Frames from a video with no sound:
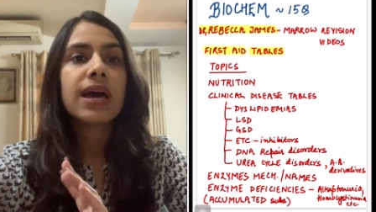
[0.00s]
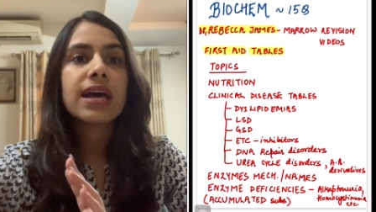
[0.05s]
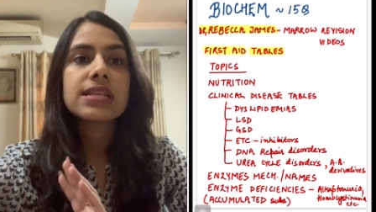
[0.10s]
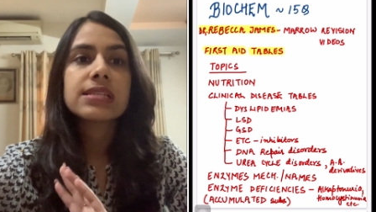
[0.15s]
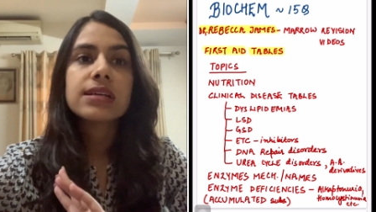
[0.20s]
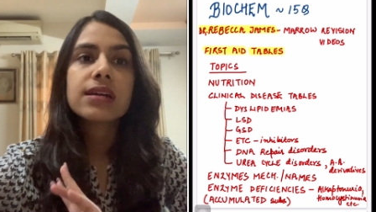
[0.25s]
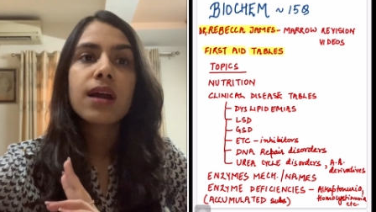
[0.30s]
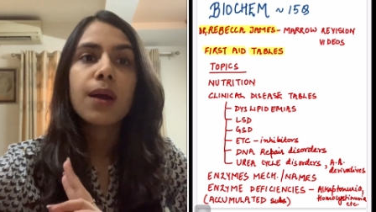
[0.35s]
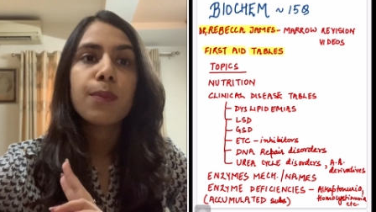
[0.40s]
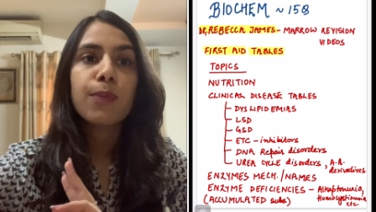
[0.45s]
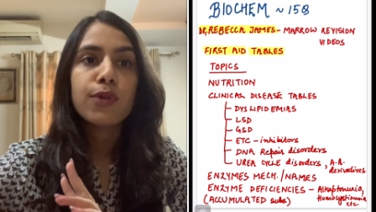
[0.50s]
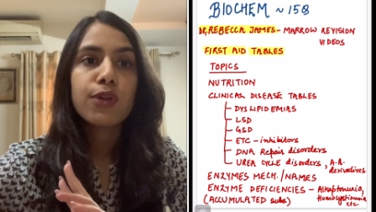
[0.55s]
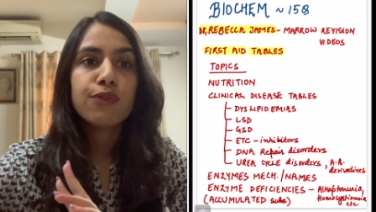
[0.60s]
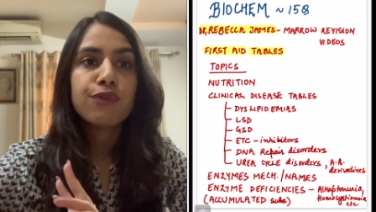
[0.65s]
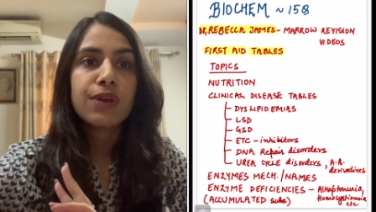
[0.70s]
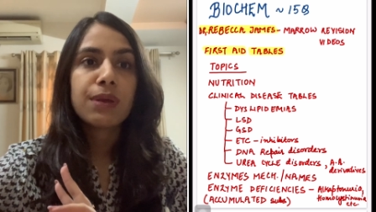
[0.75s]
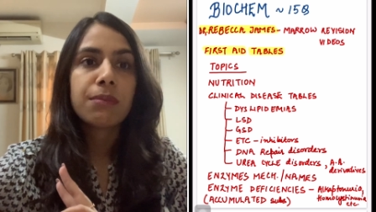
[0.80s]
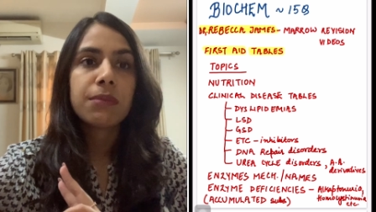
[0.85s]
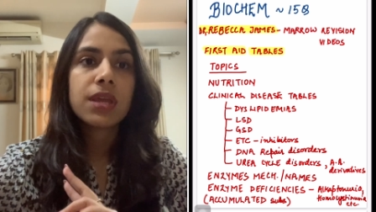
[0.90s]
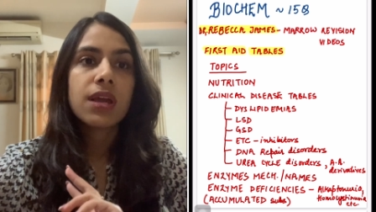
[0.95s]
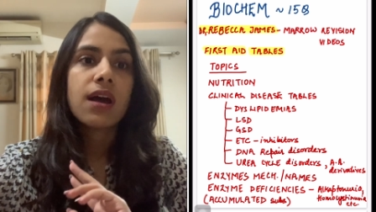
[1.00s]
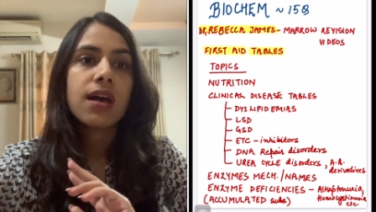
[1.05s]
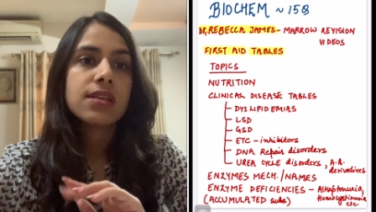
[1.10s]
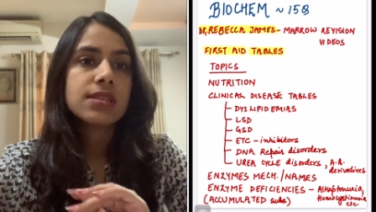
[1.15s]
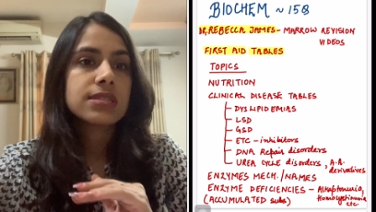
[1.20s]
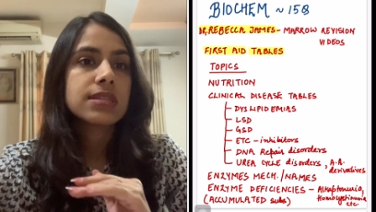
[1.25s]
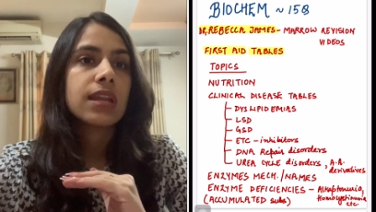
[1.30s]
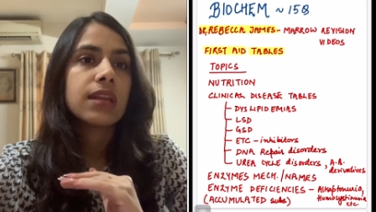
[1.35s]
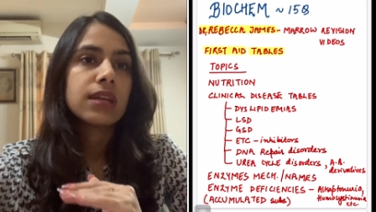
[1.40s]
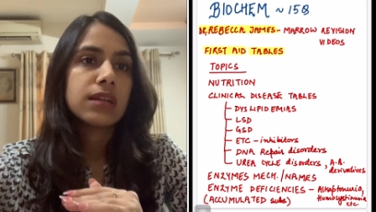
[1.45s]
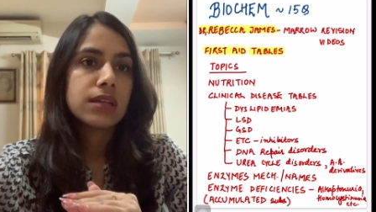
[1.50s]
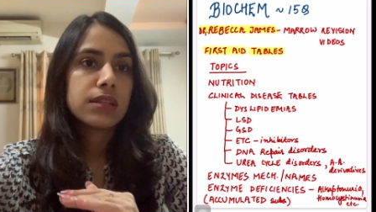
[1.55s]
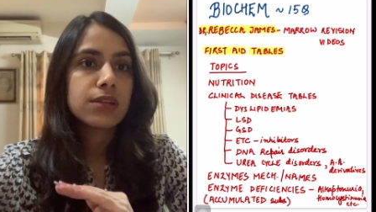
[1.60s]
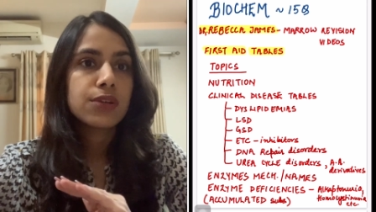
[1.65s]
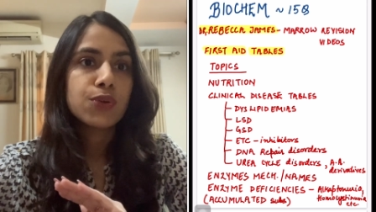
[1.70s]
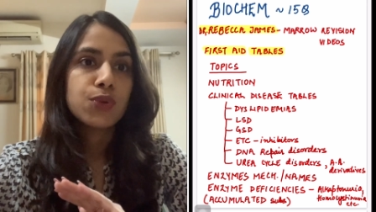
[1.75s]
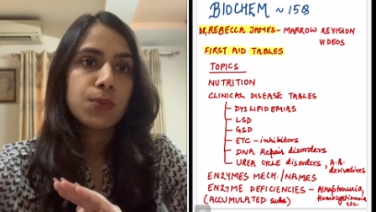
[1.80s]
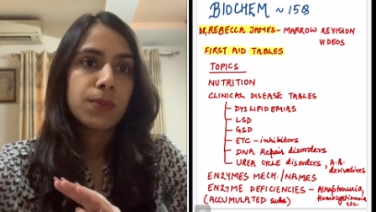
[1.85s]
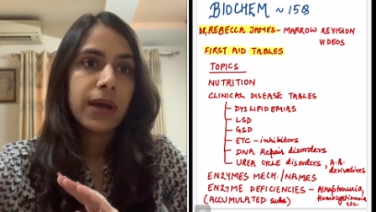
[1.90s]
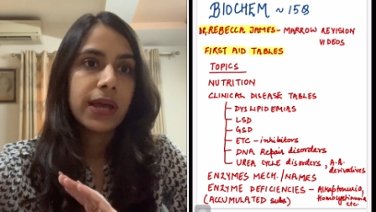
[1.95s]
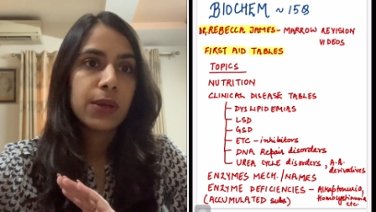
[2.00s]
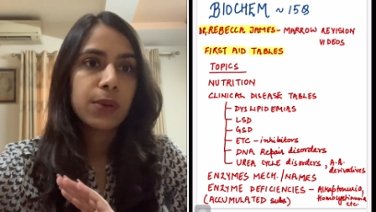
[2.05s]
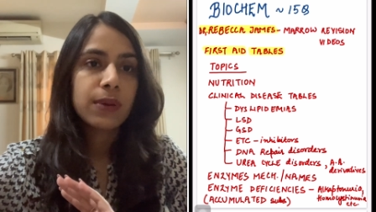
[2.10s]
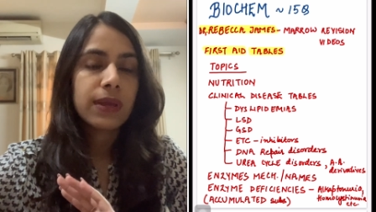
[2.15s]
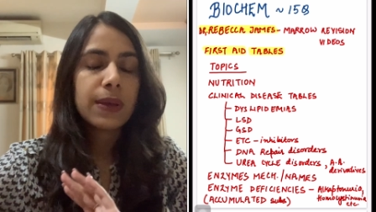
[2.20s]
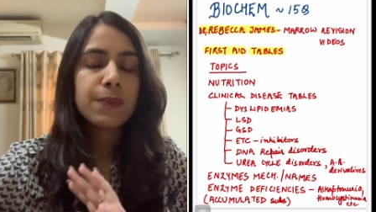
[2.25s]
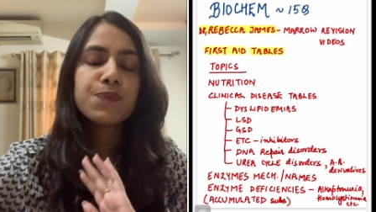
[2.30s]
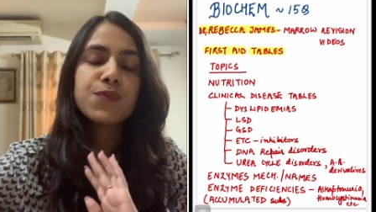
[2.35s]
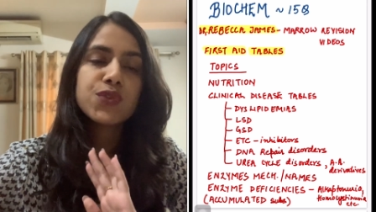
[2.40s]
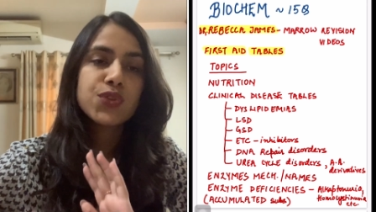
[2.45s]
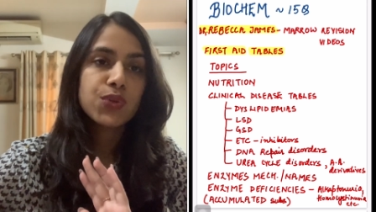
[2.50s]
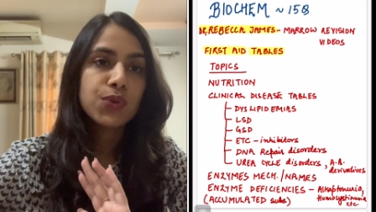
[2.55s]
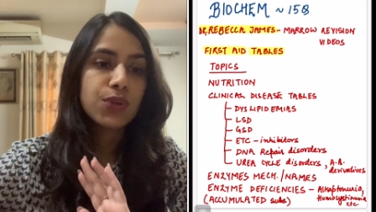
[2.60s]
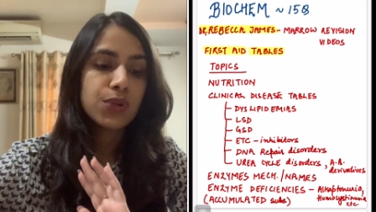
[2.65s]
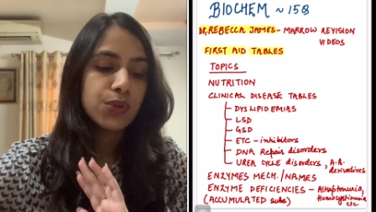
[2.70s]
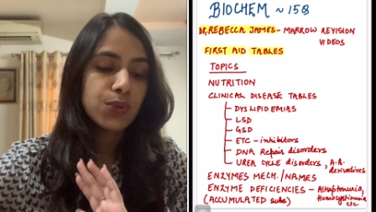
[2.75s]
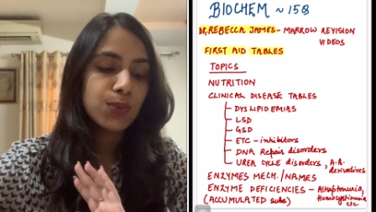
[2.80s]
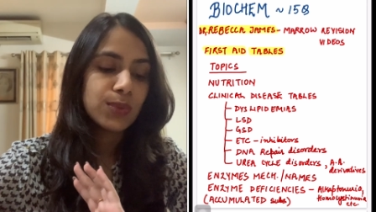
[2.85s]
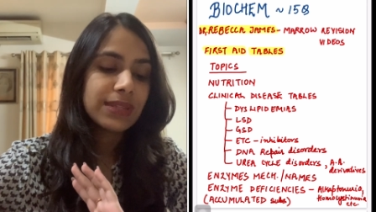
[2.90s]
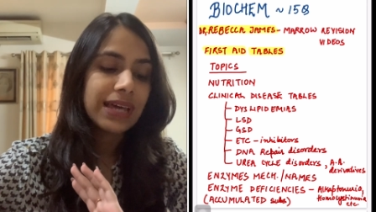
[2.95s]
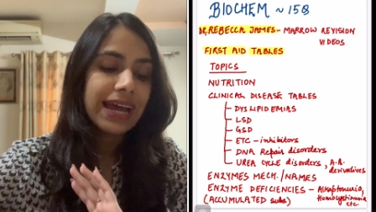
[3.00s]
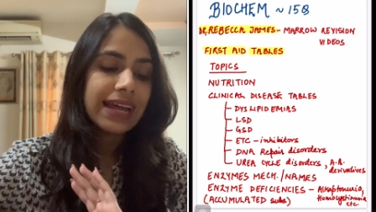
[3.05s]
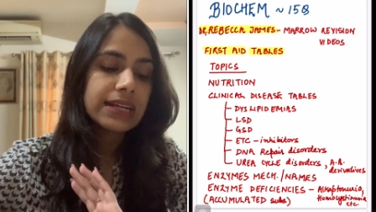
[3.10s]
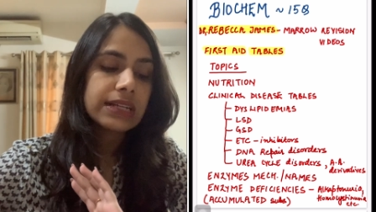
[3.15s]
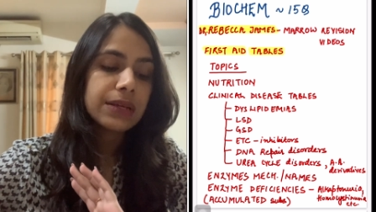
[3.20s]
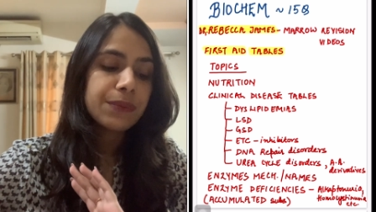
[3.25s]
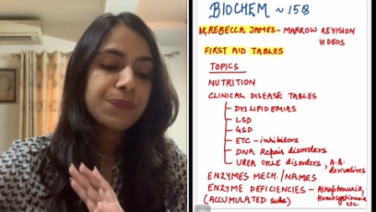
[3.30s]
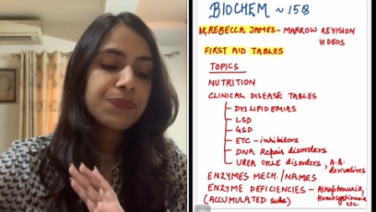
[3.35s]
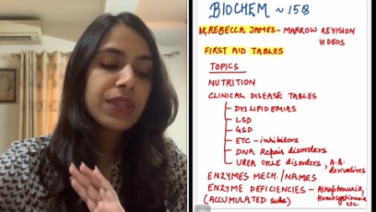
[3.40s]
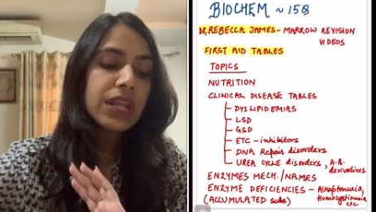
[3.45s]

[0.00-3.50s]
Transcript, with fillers: has a couple of MERs dedicated to biochem. So you can do that.